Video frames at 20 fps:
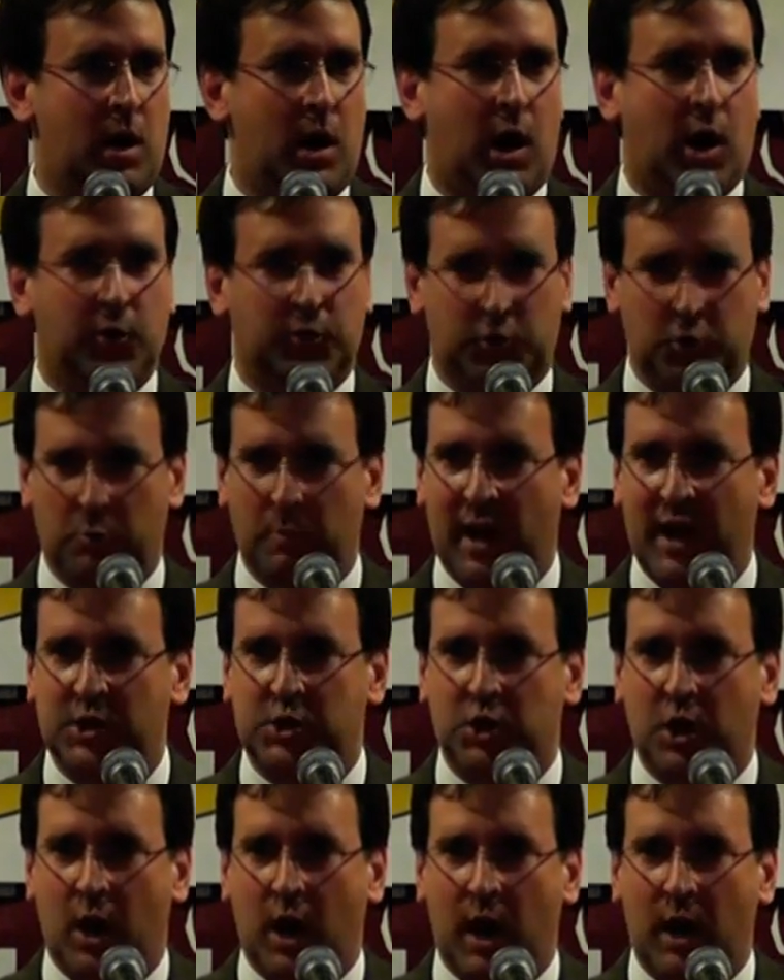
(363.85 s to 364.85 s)
I'll do my
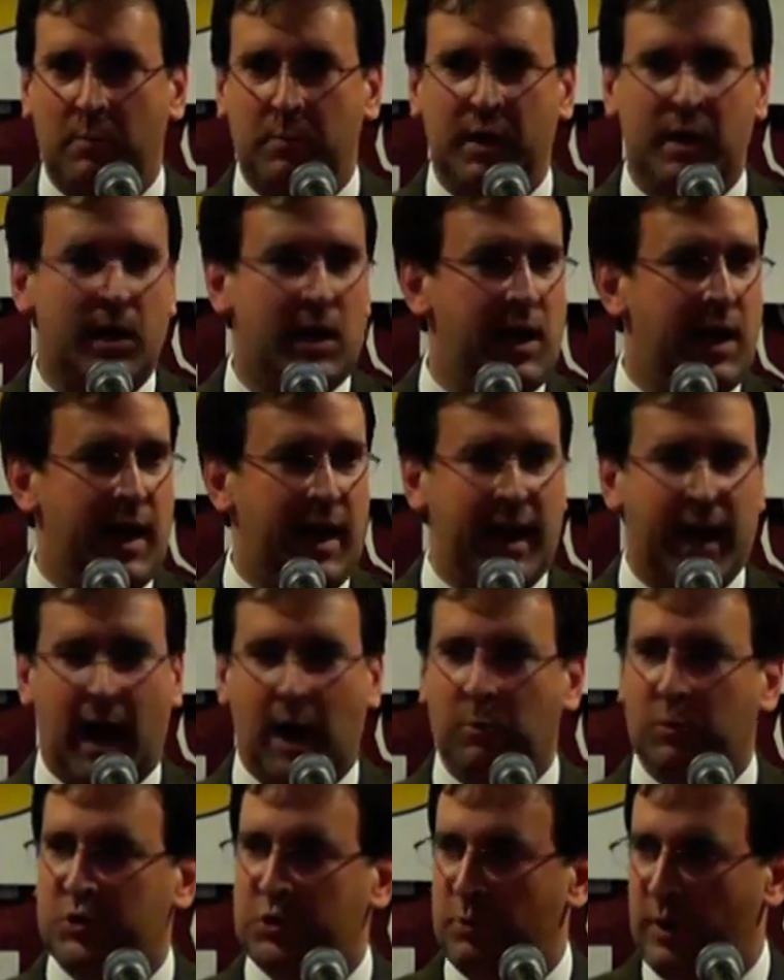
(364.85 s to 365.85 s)
job. And
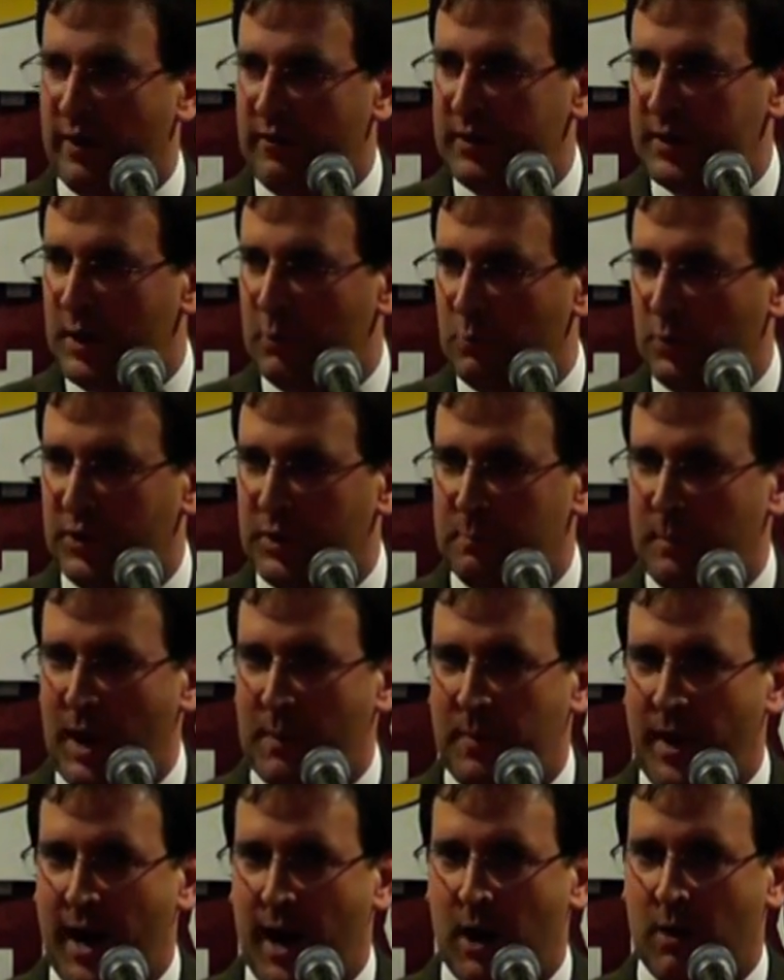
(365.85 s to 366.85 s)
I will do everything within my
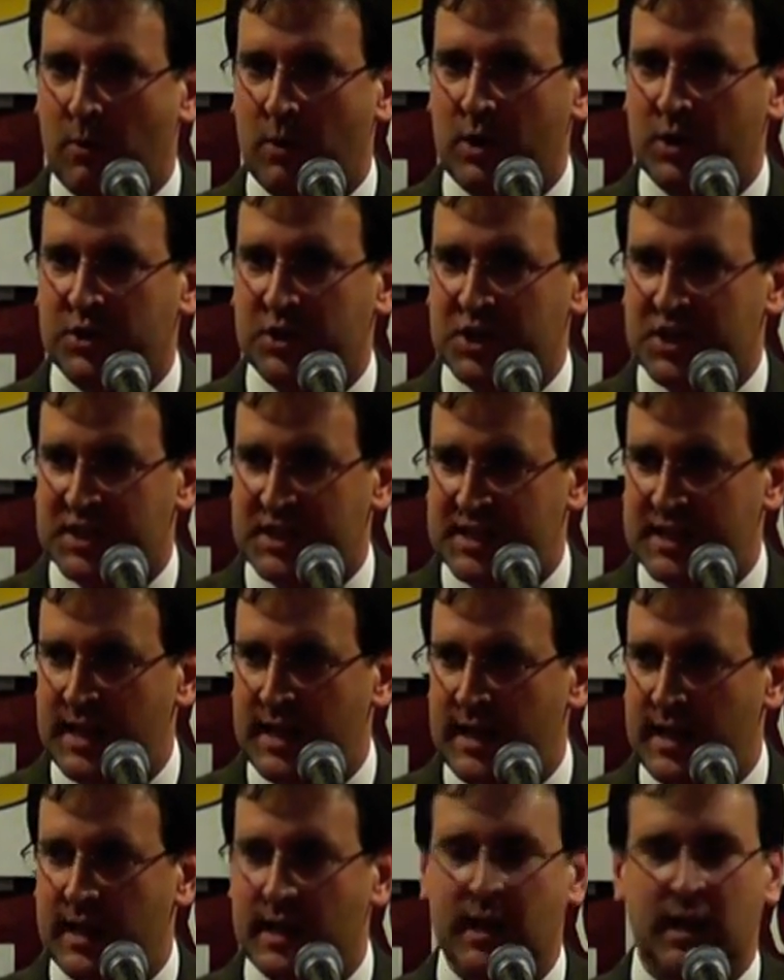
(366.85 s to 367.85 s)
power to
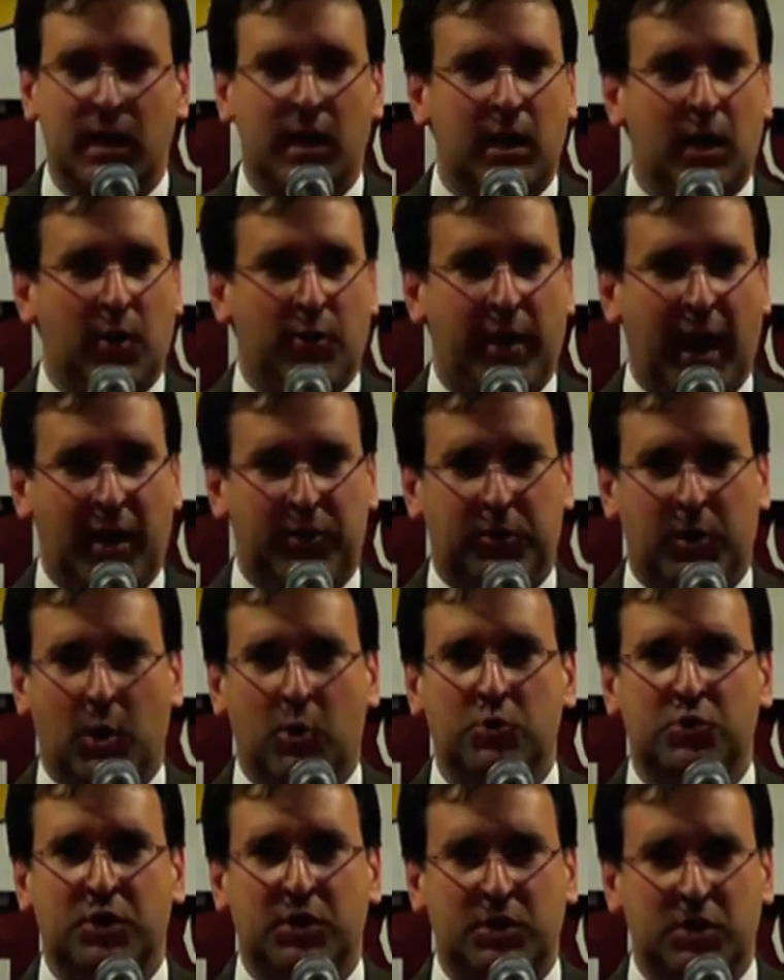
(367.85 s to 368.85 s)
see that
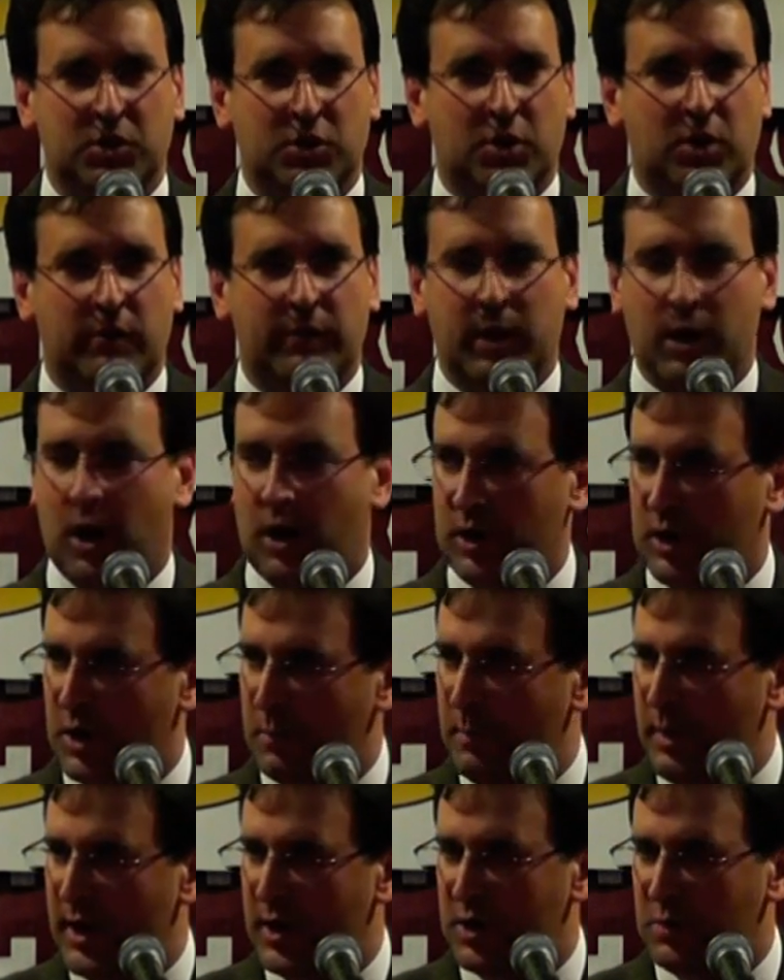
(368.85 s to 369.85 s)
those that deserve it are
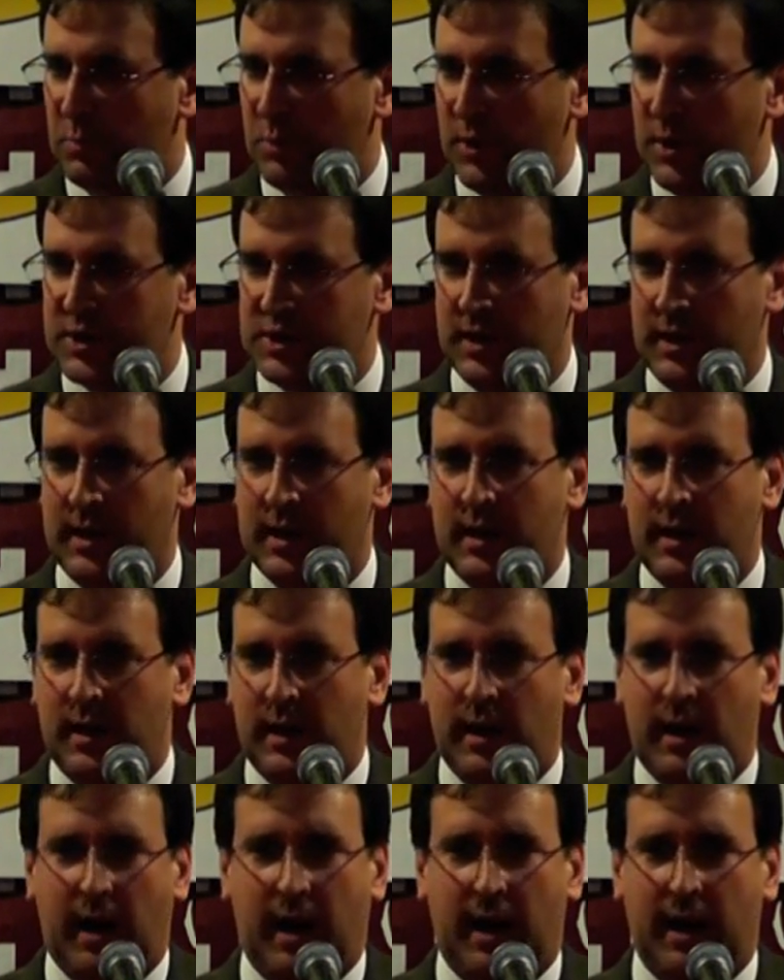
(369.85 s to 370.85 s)
committed to prison.
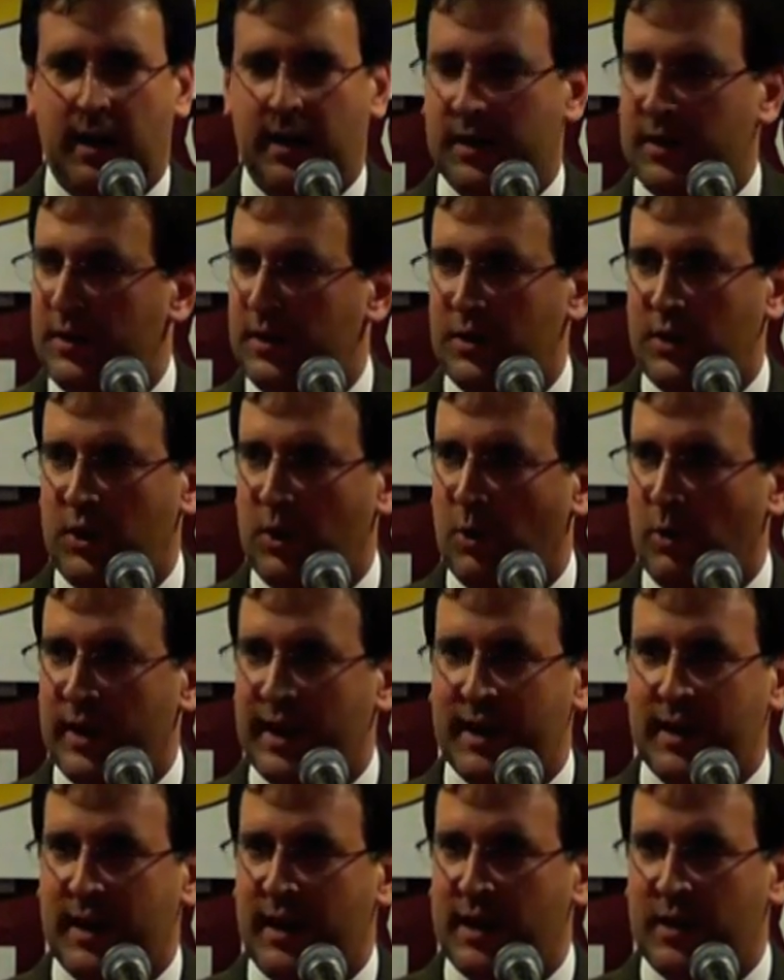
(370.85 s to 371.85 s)
You know,
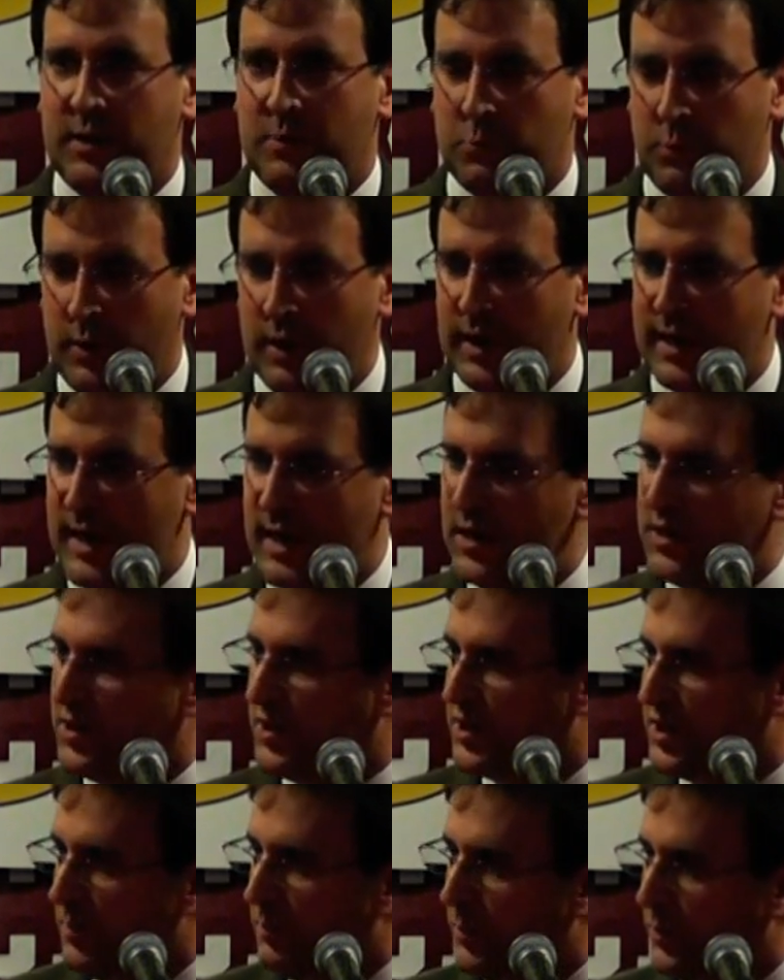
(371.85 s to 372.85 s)
it really is a
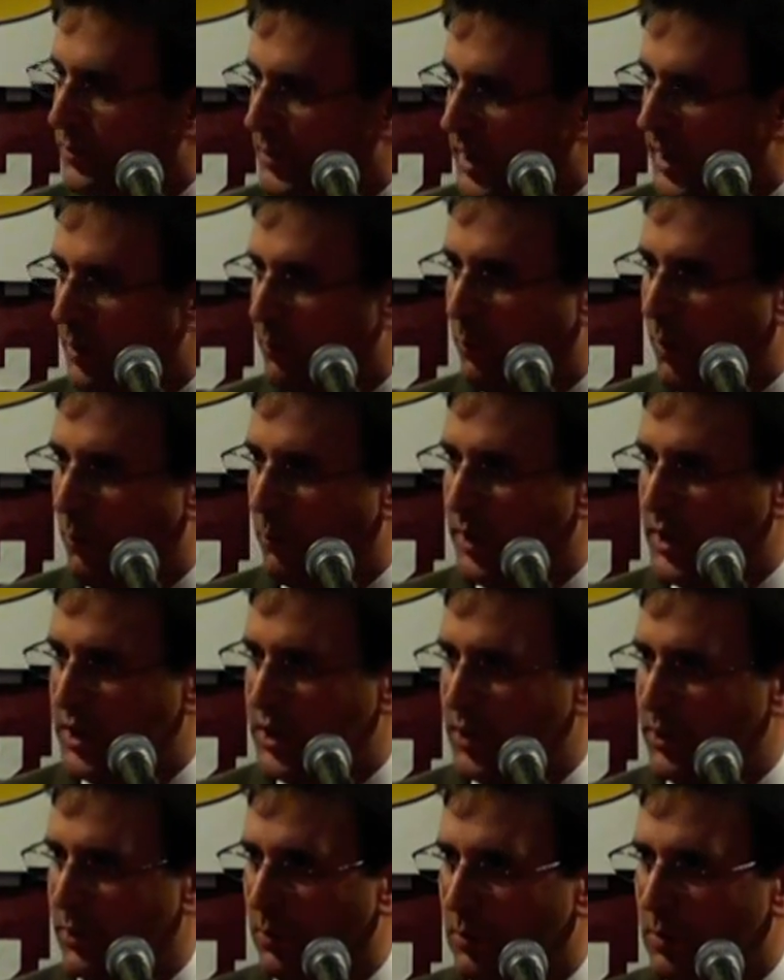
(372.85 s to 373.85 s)
simple thing, what we
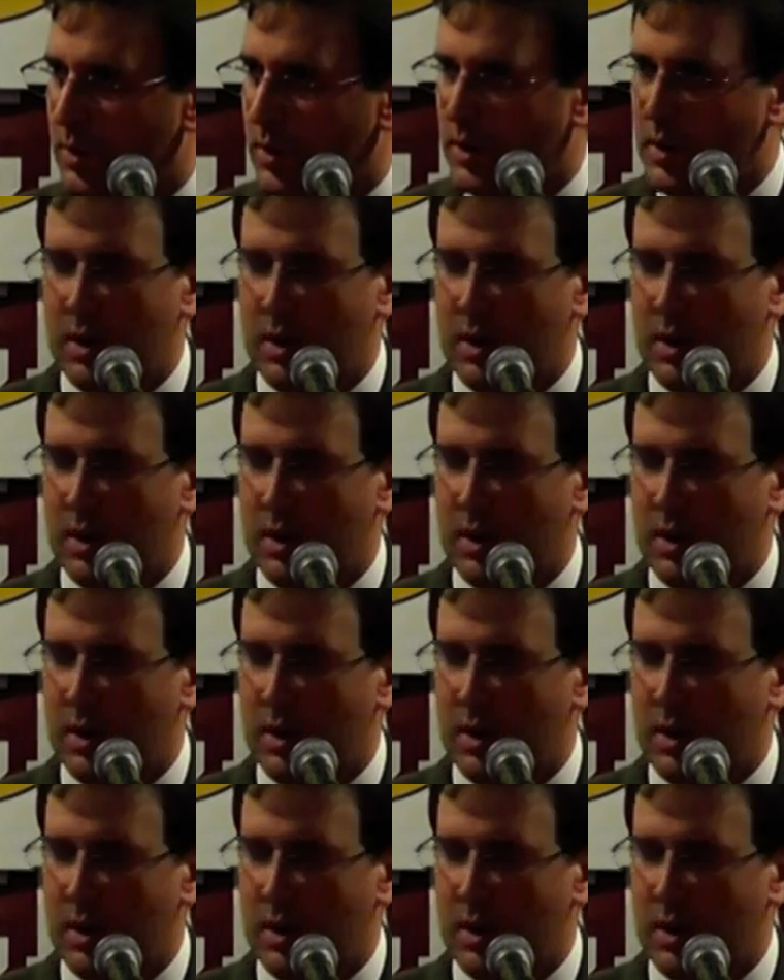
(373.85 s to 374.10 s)
do.